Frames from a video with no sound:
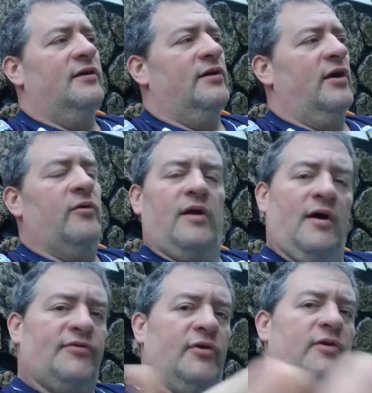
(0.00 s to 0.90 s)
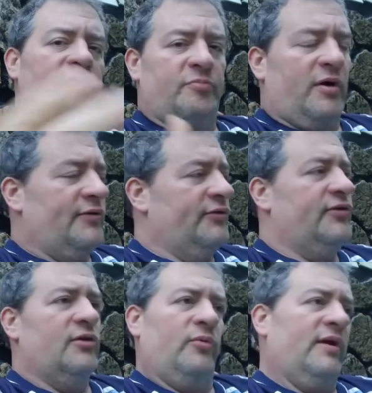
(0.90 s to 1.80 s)
you know, and also his brother
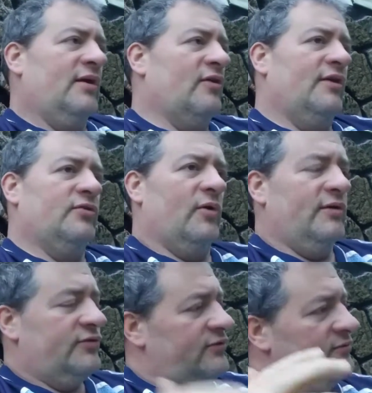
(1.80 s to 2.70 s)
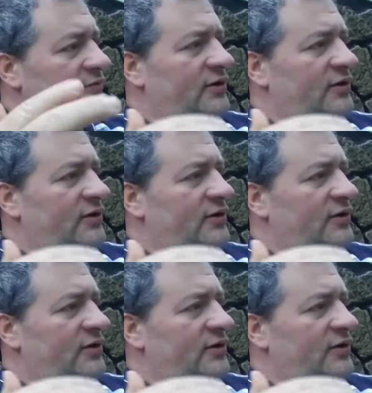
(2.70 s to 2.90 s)
too when he graduates.